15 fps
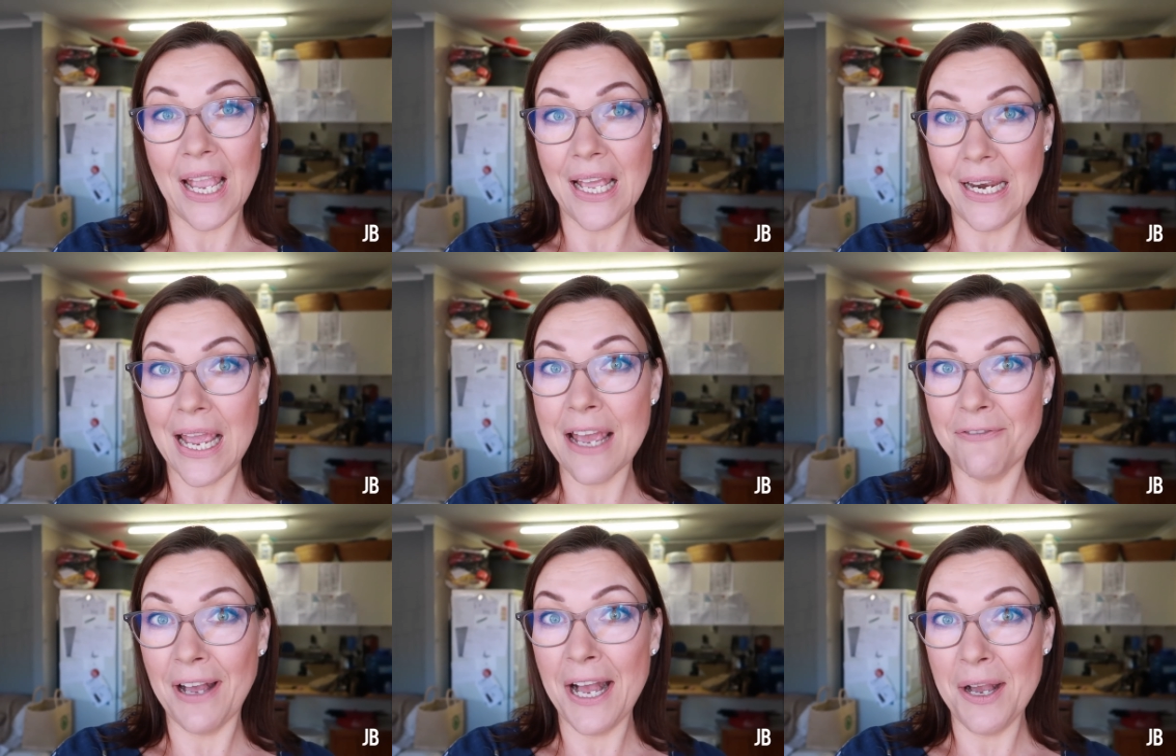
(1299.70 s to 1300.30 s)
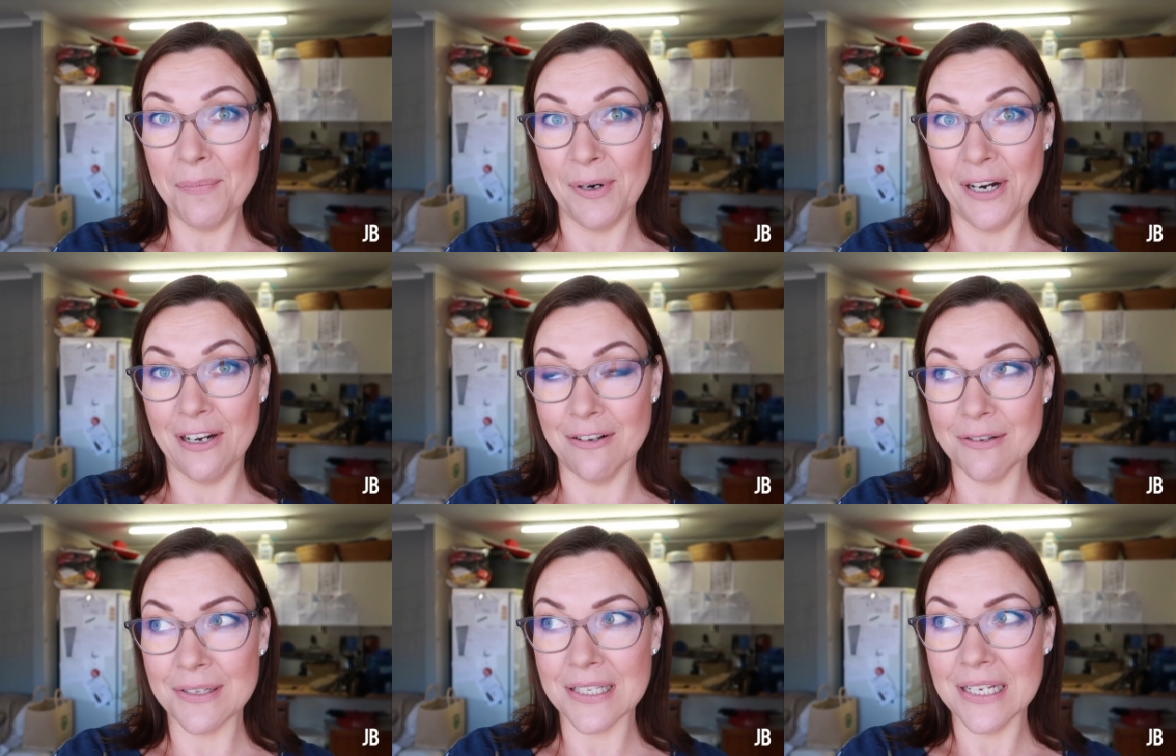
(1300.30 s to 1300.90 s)
and have
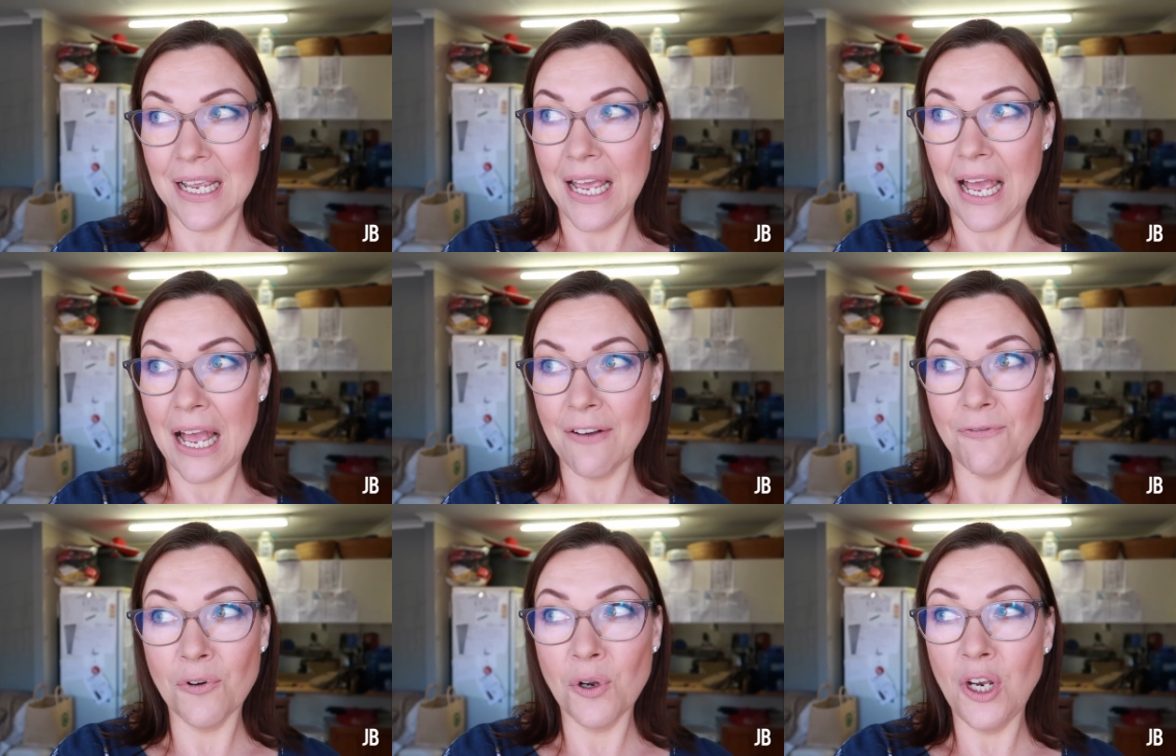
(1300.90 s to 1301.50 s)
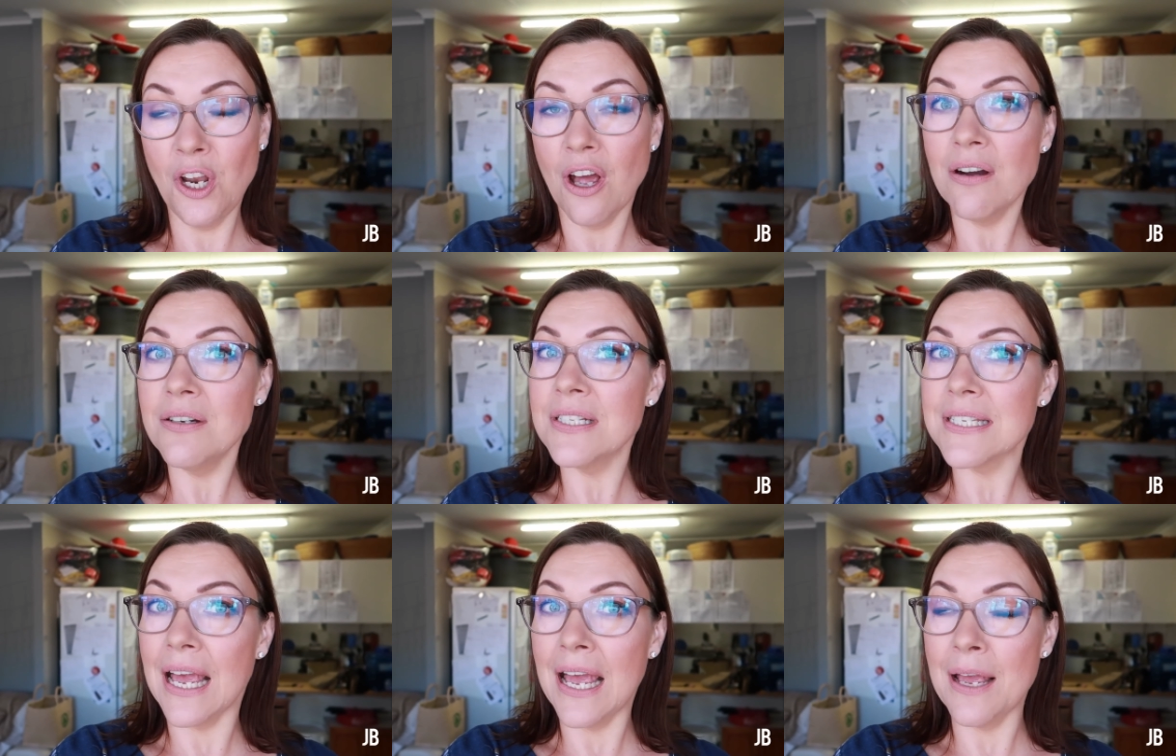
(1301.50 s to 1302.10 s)
eyebrows. For a
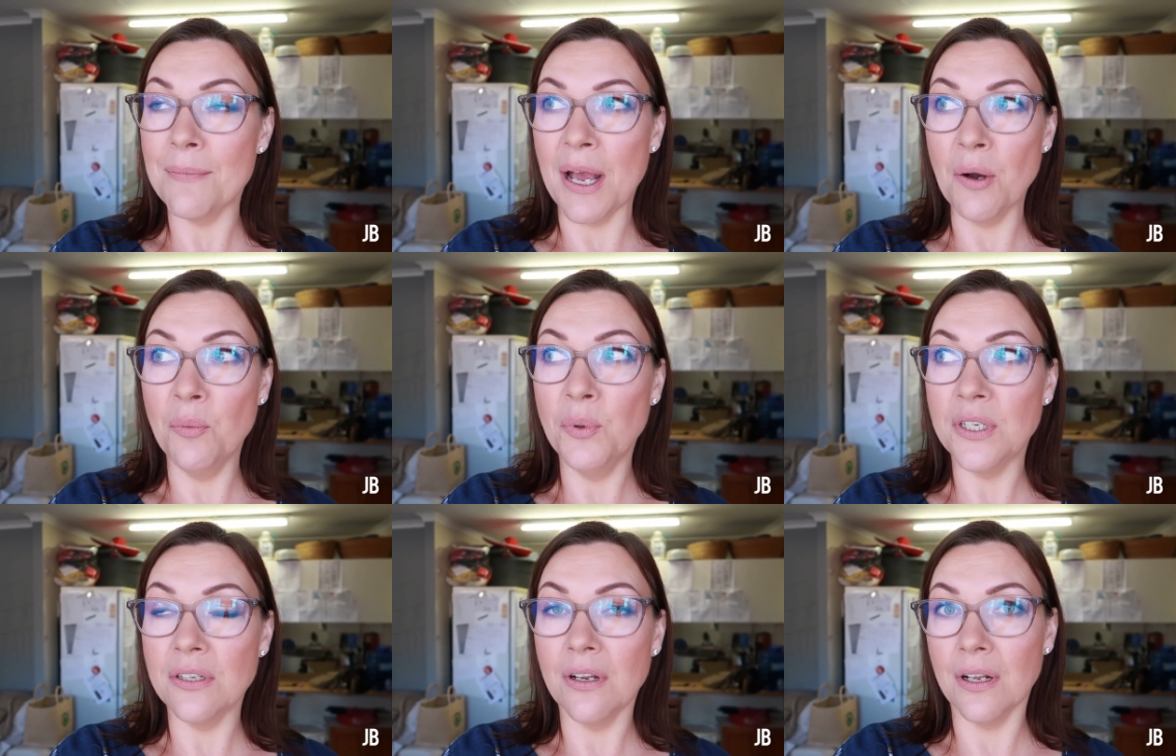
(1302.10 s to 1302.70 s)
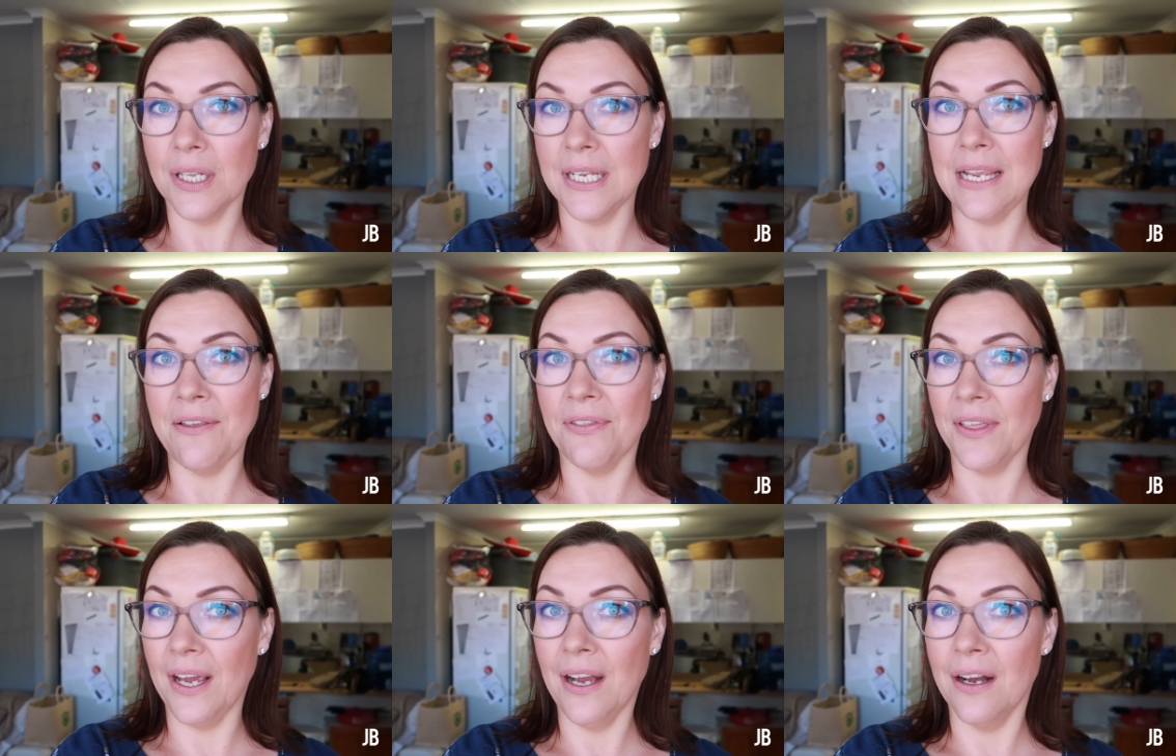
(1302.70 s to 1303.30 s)
long time, I would not
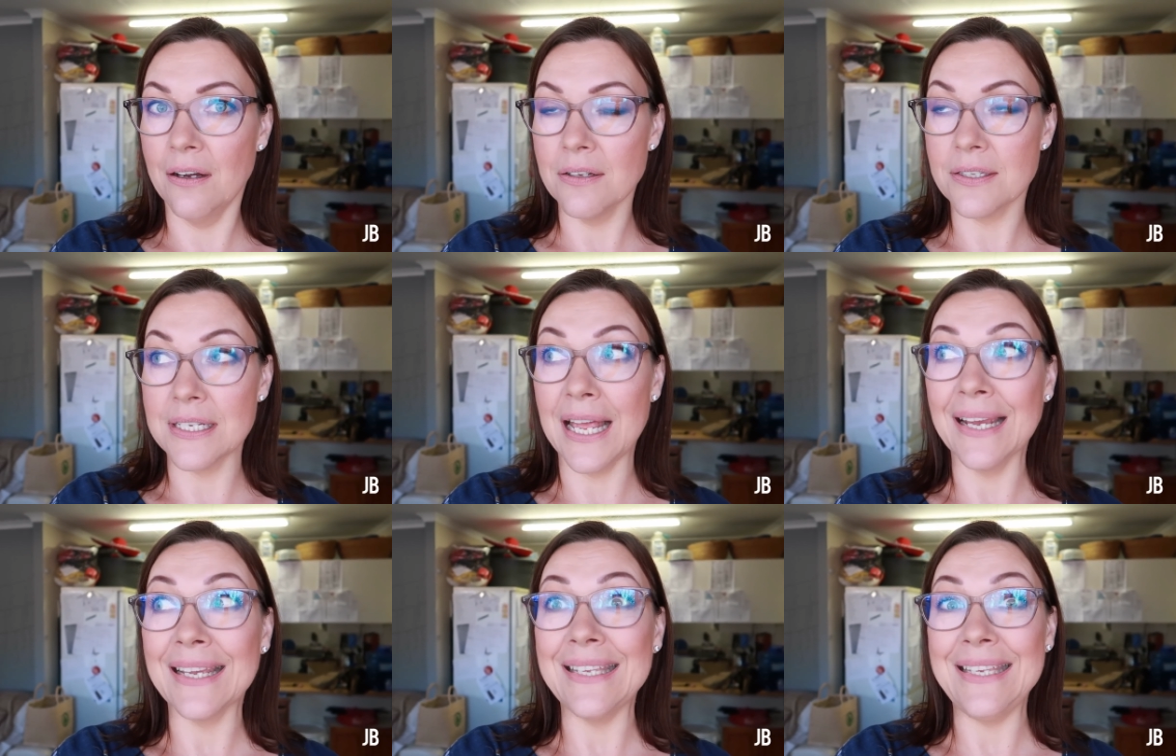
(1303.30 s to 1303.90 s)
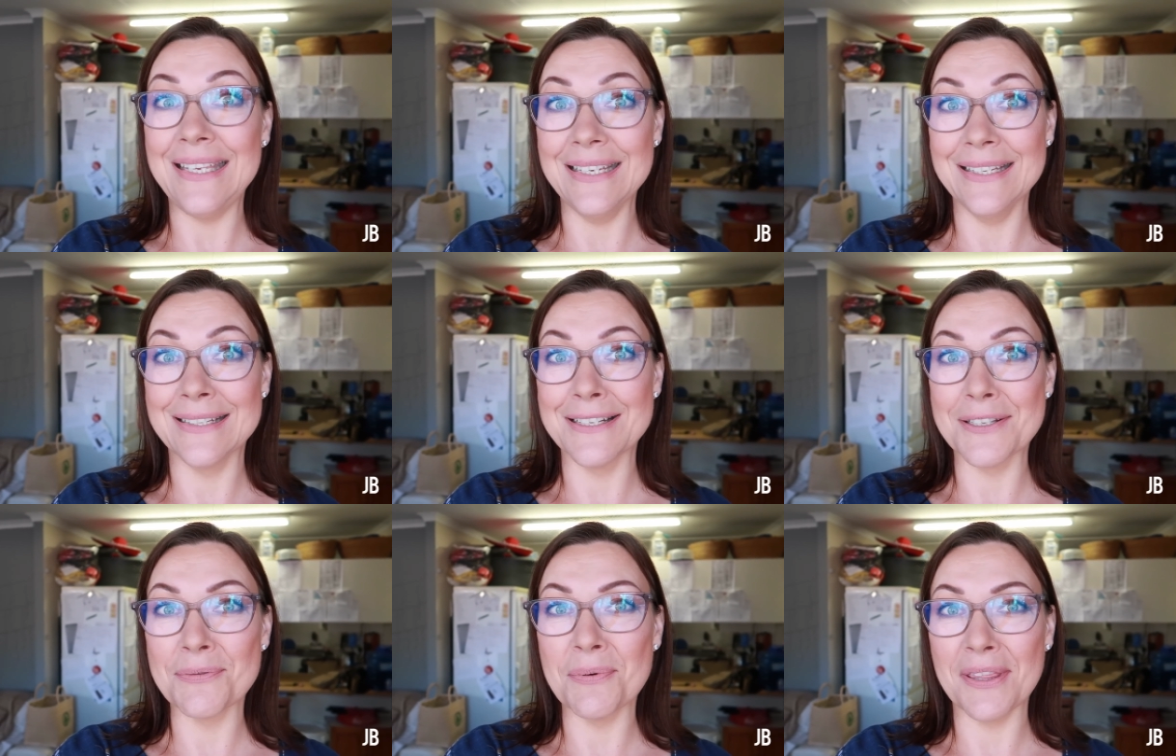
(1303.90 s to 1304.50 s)
leave the house, like
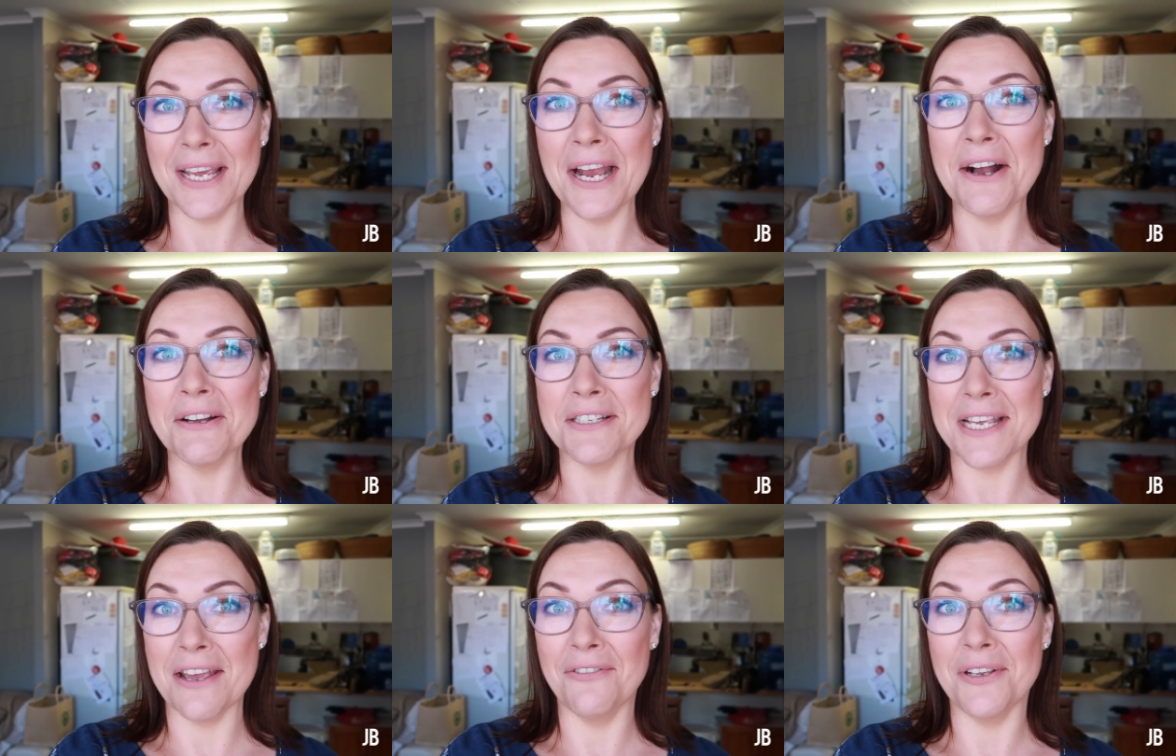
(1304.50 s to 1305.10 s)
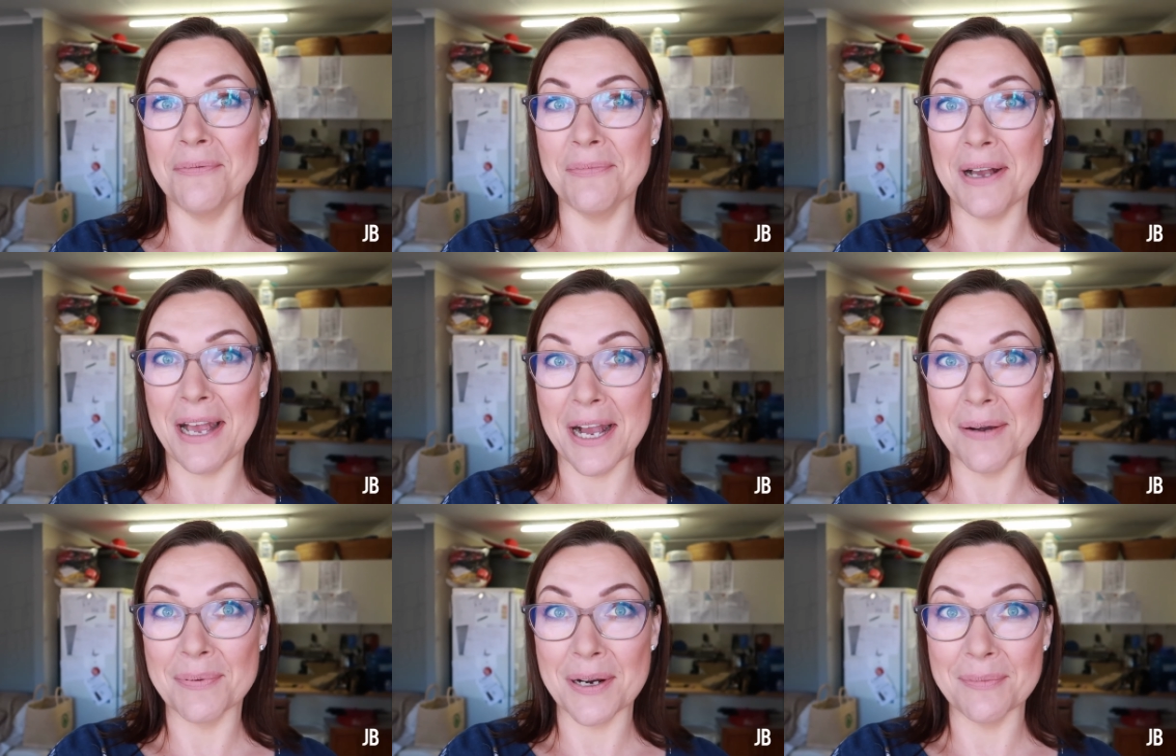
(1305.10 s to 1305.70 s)
years, without having
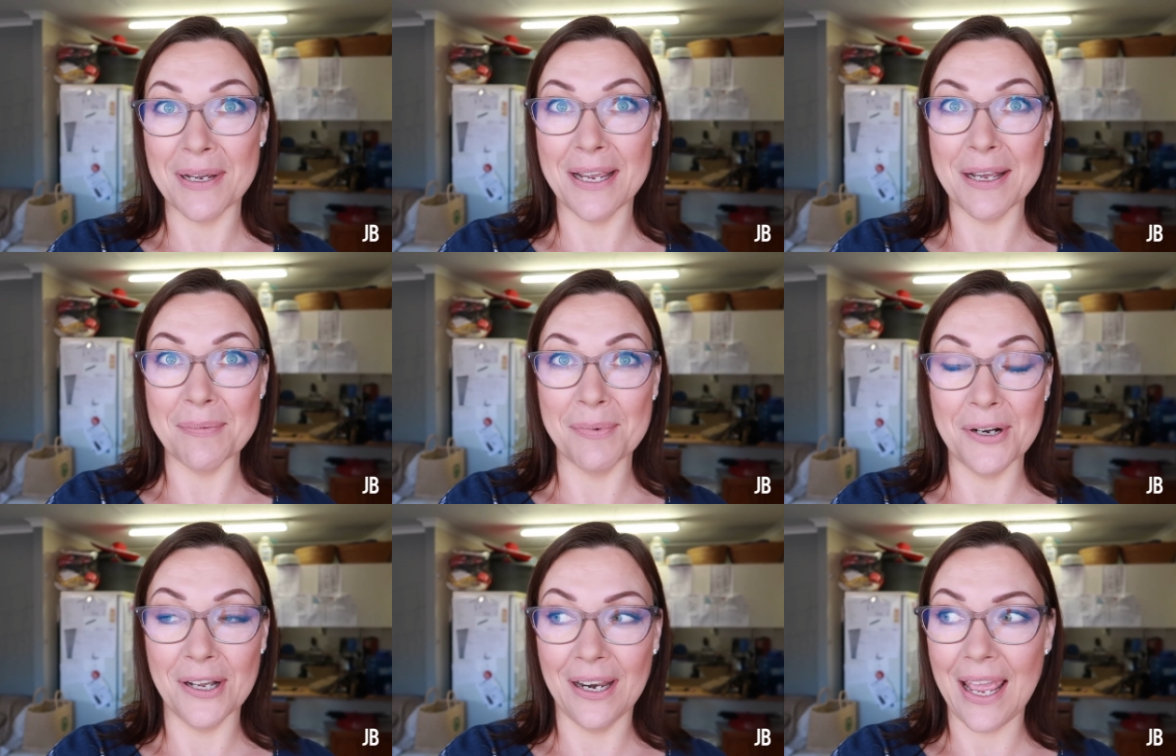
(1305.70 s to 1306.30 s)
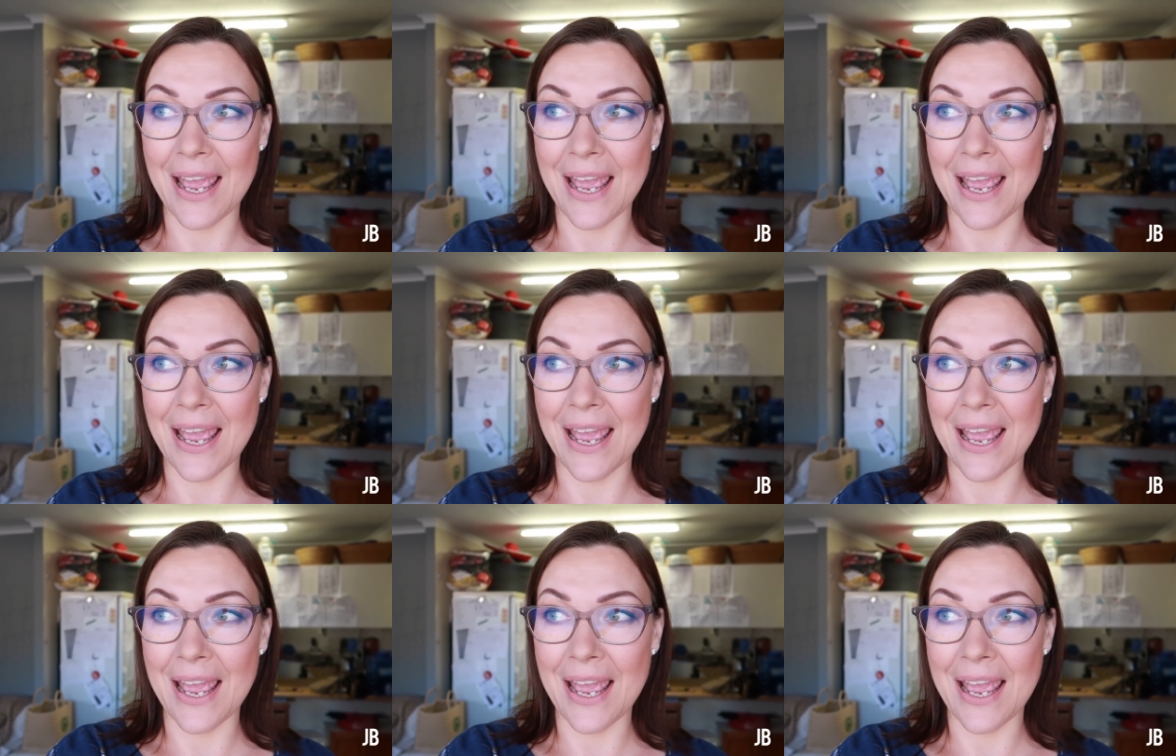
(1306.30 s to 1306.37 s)
my eyebrow makeup on.